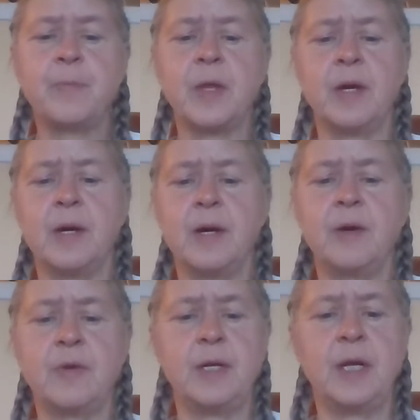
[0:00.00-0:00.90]
Yeah,
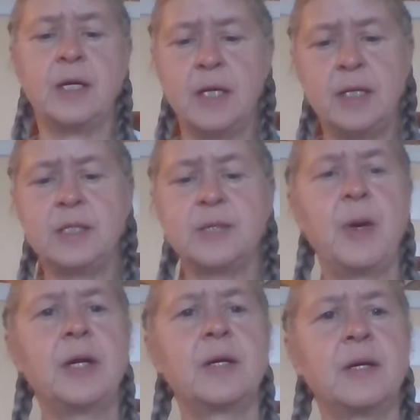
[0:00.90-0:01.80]
if it needs
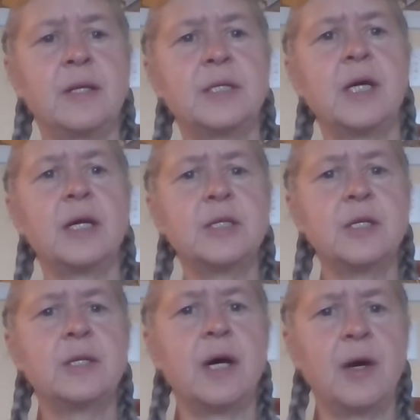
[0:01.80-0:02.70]
medical
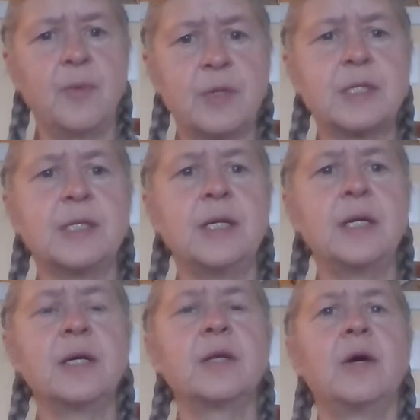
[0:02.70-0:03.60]
attention, I will
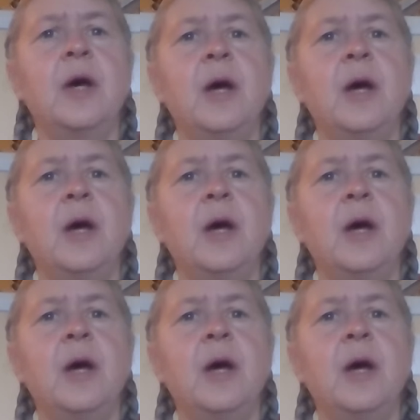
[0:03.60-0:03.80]
seek it.